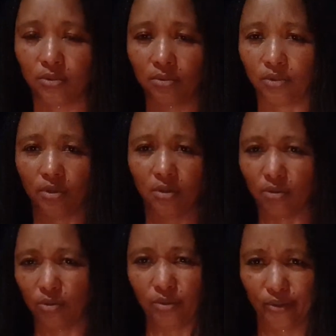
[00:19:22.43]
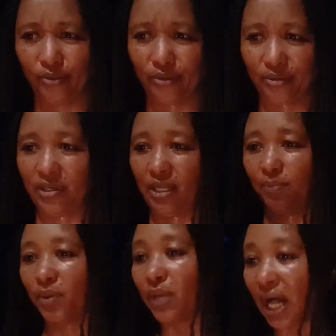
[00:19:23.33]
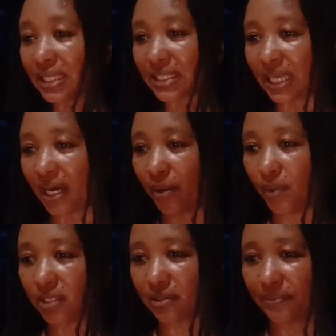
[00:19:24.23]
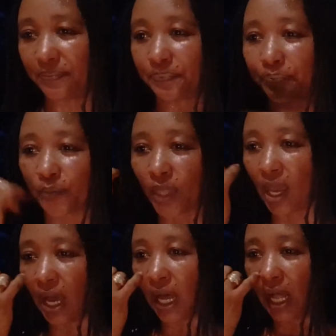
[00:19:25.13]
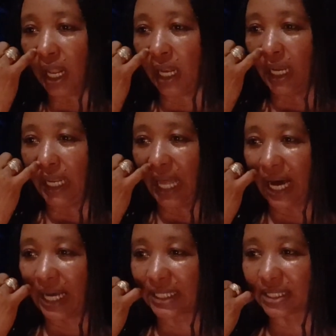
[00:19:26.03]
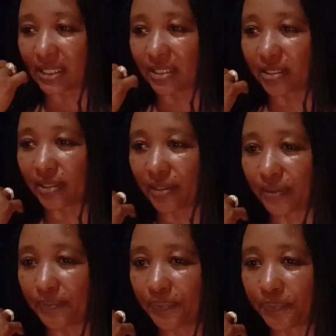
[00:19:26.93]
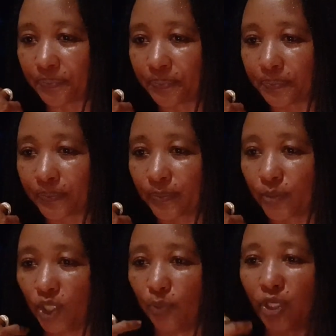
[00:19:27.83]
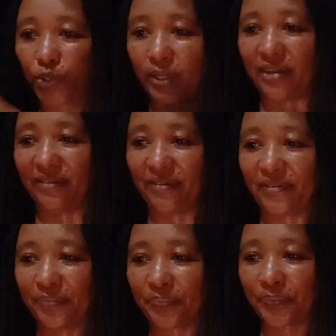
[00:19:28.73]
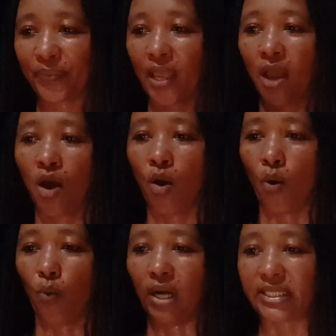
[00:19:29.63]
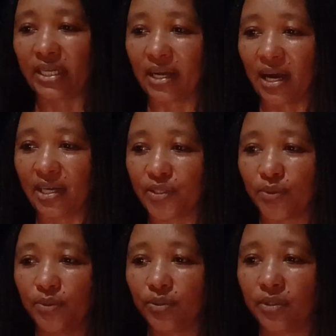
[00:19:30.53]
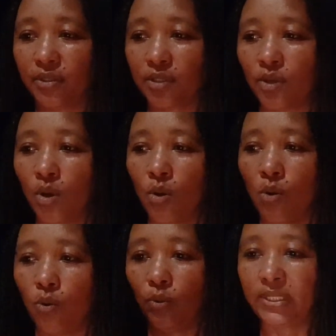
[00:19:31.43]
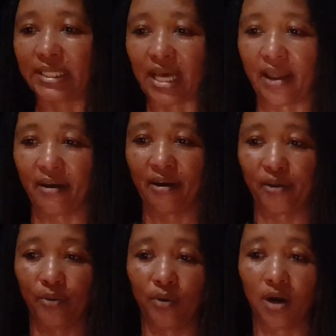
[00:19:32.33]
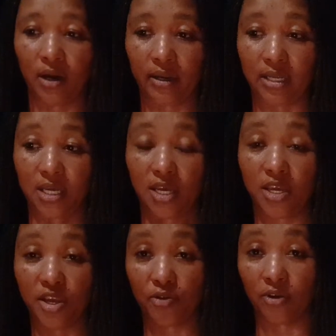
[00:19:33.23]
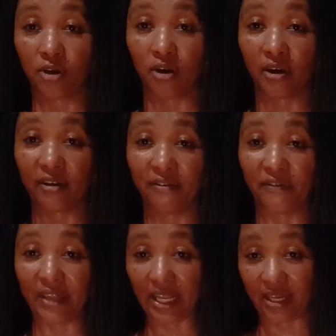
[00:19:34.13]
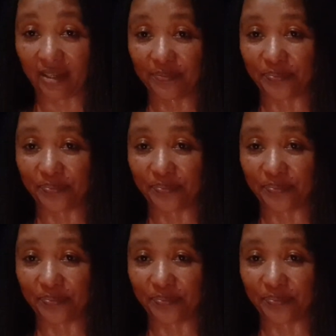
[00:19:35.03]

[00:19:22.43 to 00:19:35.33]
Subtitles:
No, no, no. I'll stay at the bottom. Last, number 12. Watching cartoons, whose side are you on, the hero or the villain?